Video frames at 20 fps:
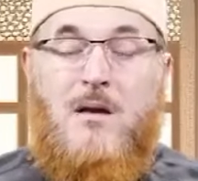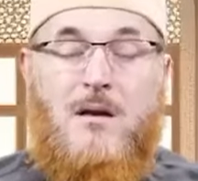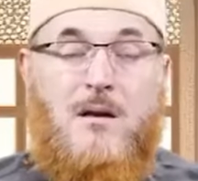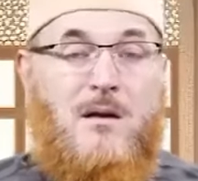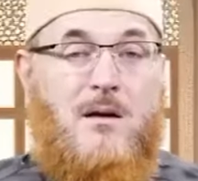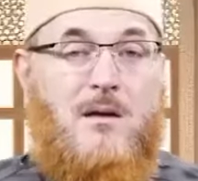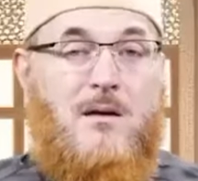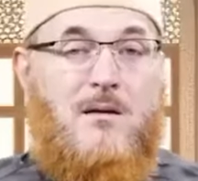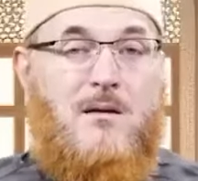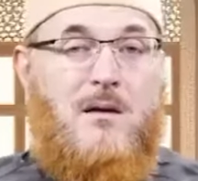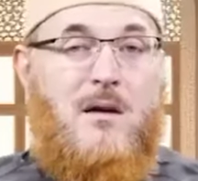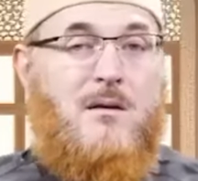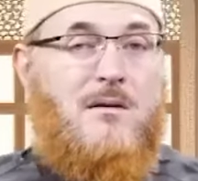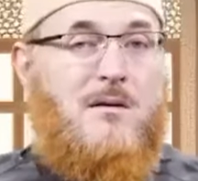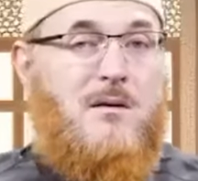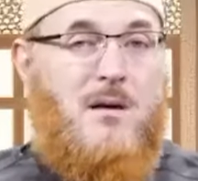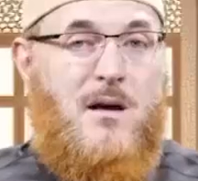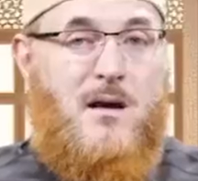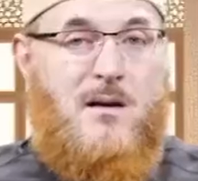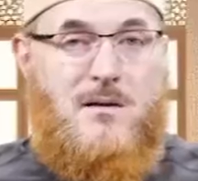There is
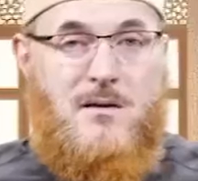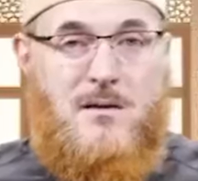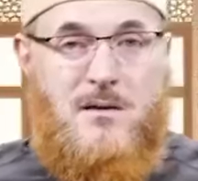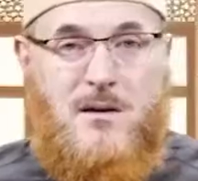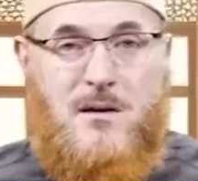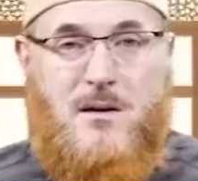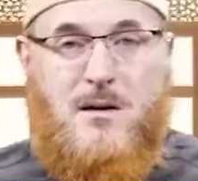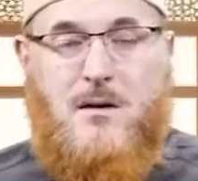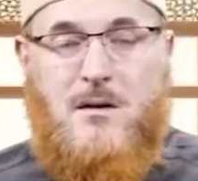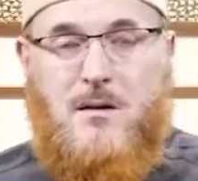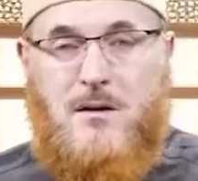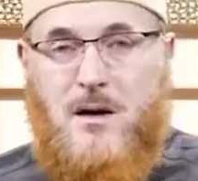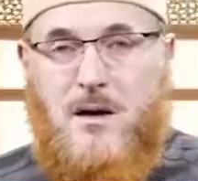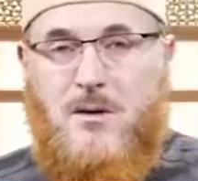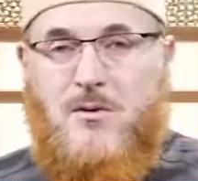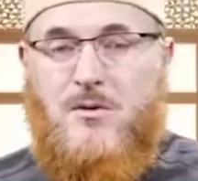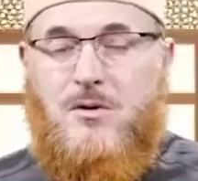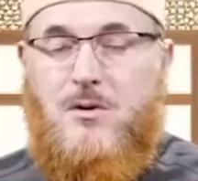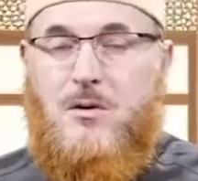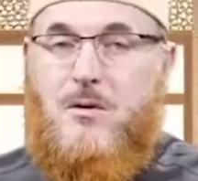not a secret
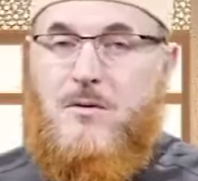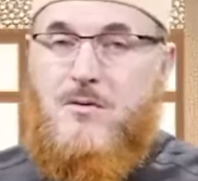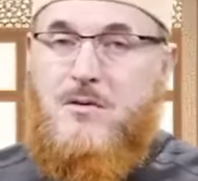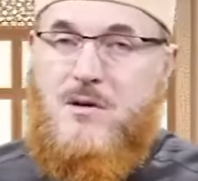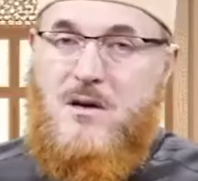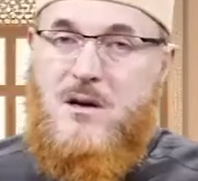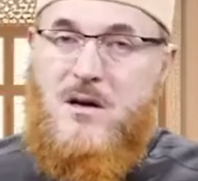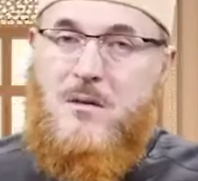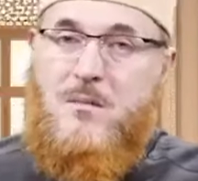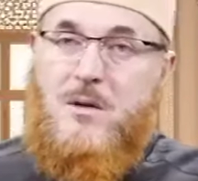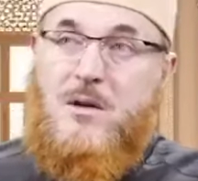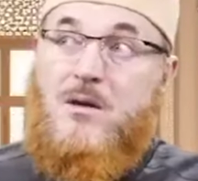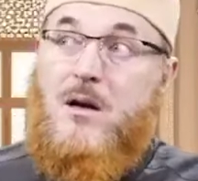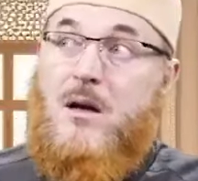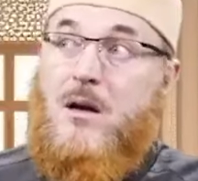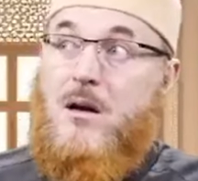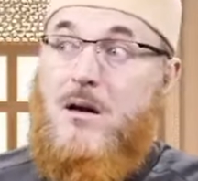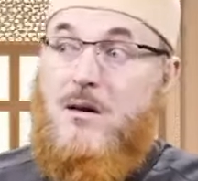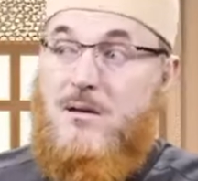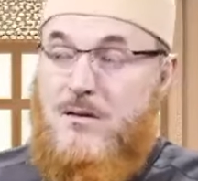council of three, but
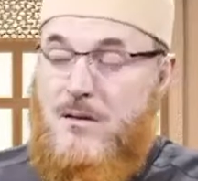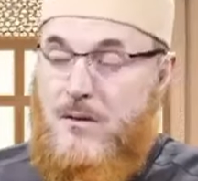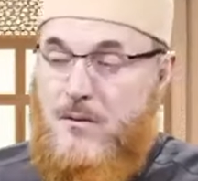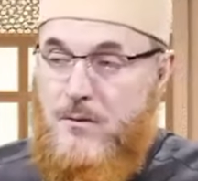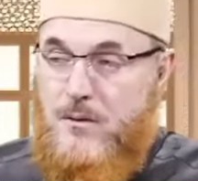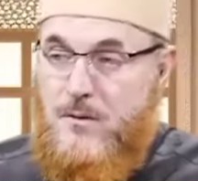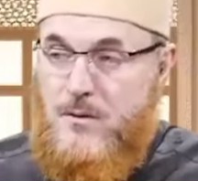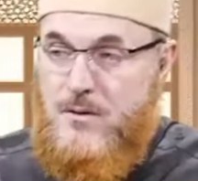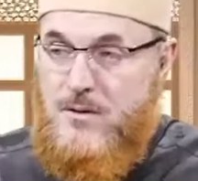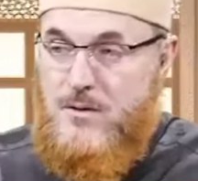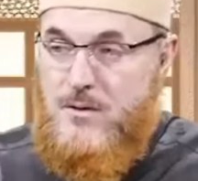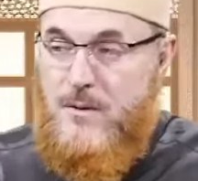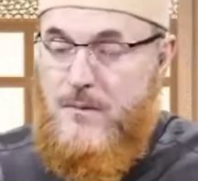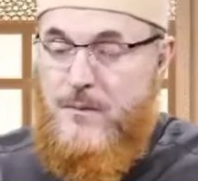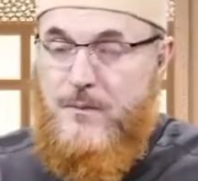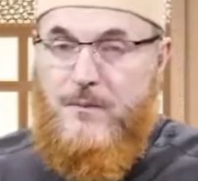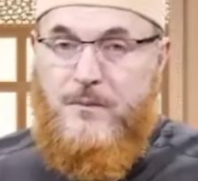Allah is their fourth.